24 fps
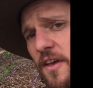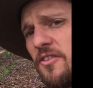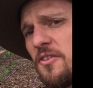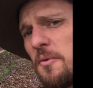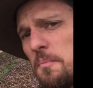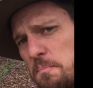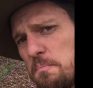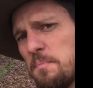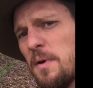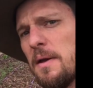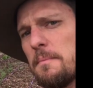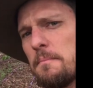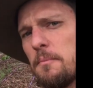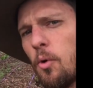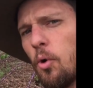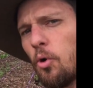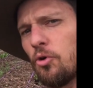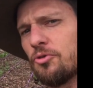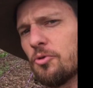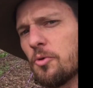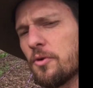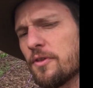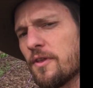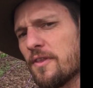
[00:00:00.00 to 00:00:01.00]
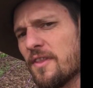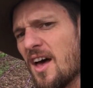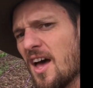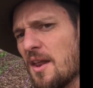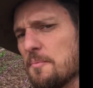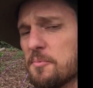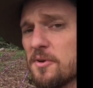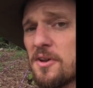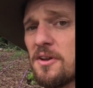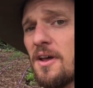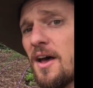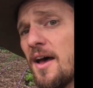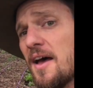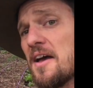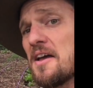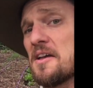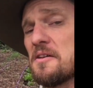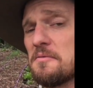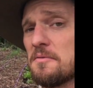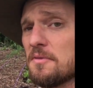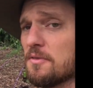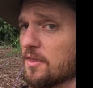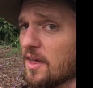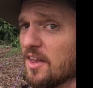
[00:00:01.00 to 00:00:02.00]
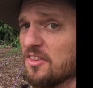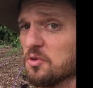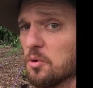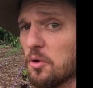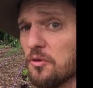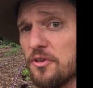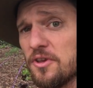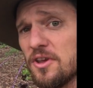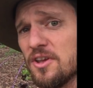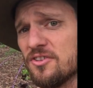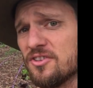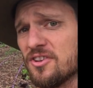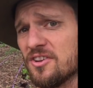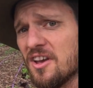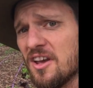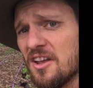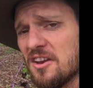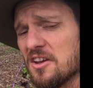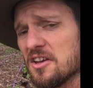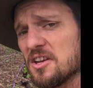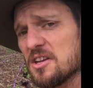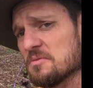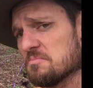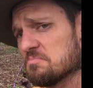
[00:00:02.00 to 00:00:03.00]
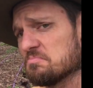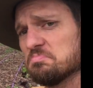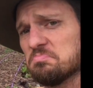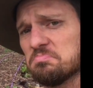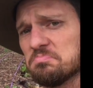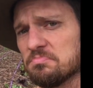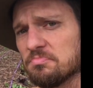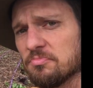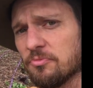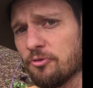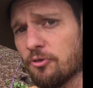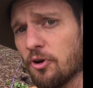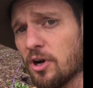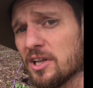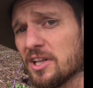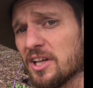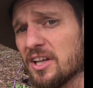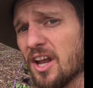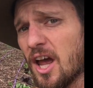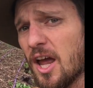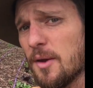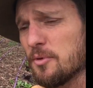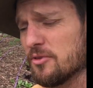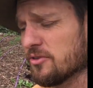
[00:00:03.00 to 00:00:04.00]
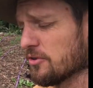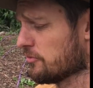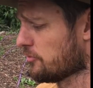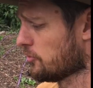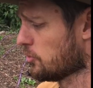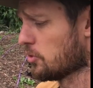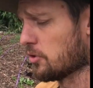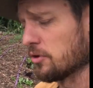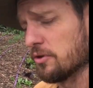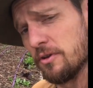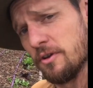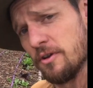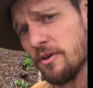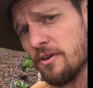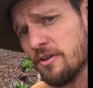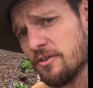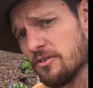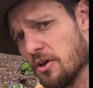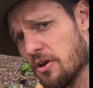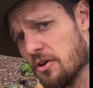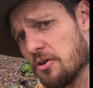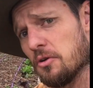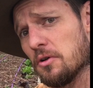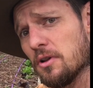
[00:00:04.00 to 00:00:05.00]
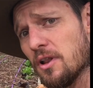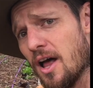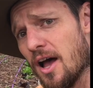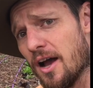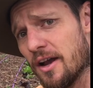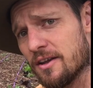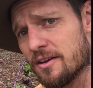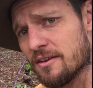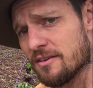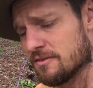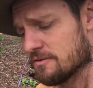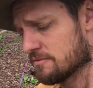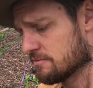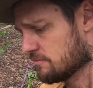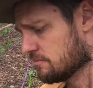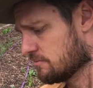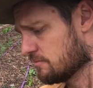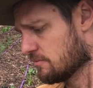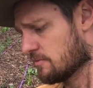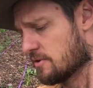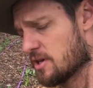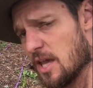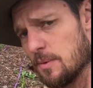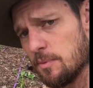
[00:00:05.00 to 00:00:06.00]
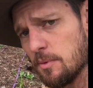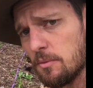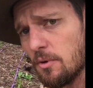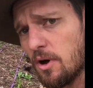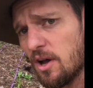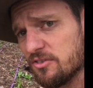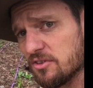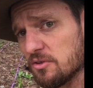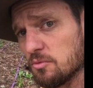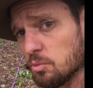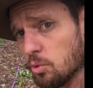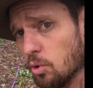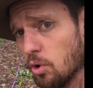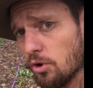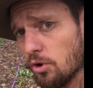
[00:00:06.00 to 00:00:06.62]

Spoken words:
there's a bit more to it than that, but hey, that's what the internet and friendly neighbours are for. So good luck, keep them nice and